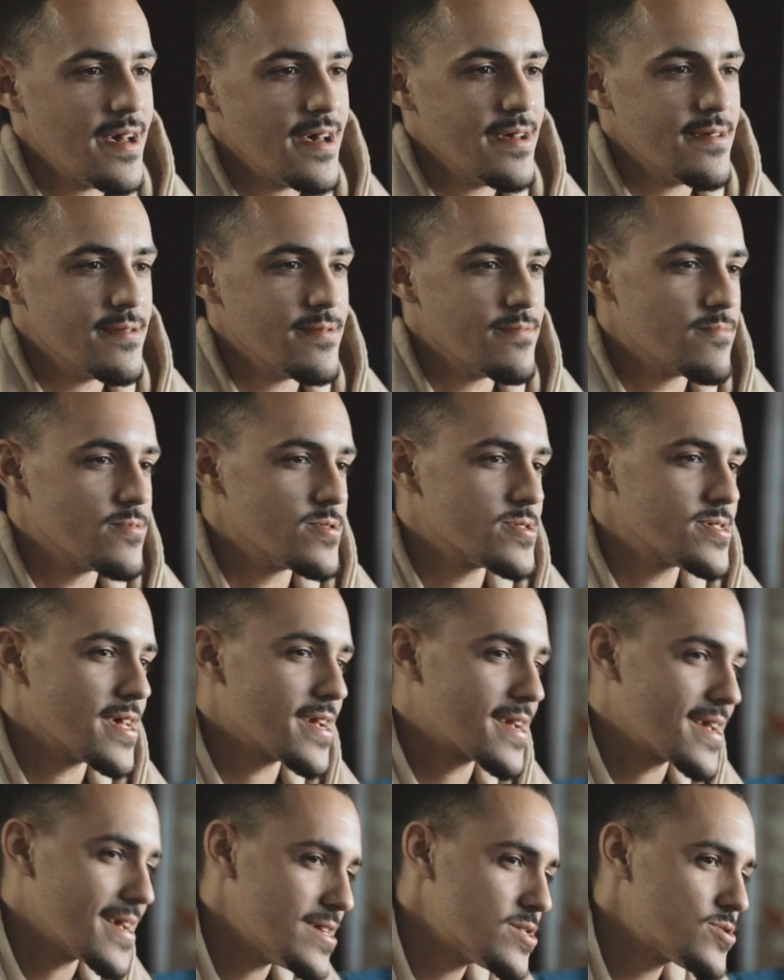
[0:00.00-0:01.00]
and was
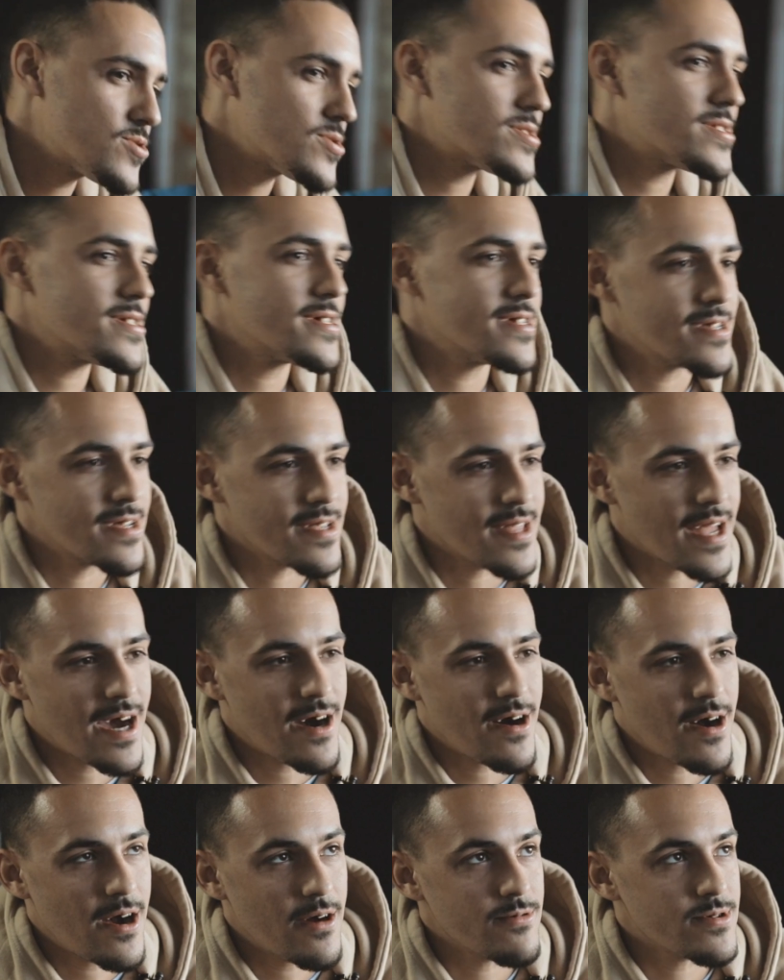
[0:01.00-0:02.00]
like interested in
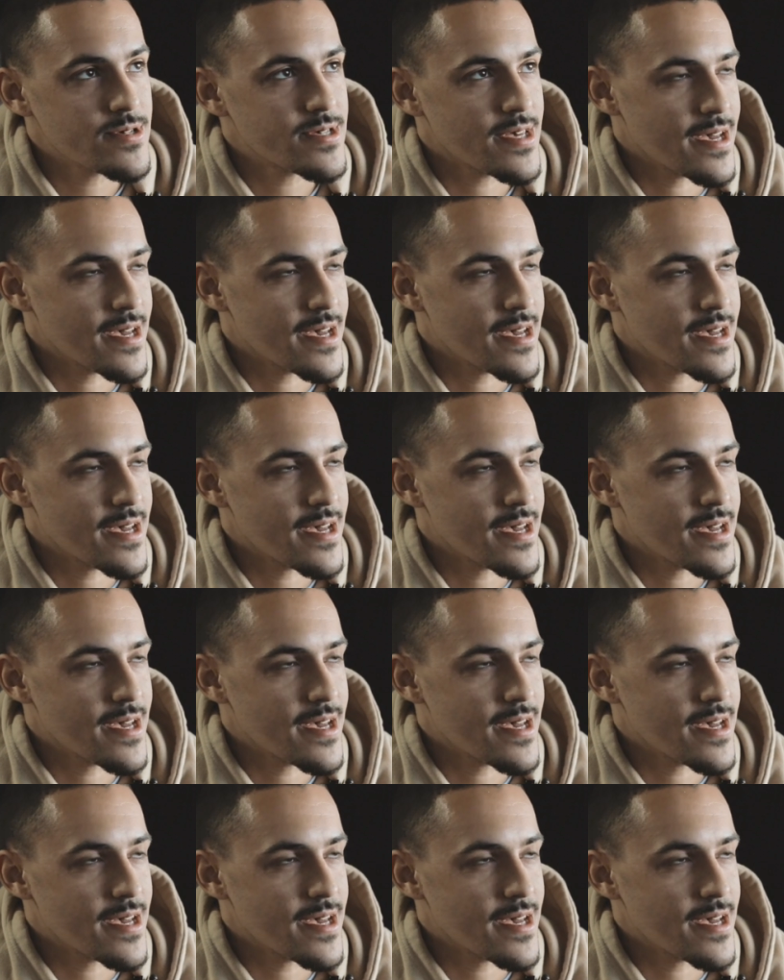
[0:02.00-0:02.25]
how I was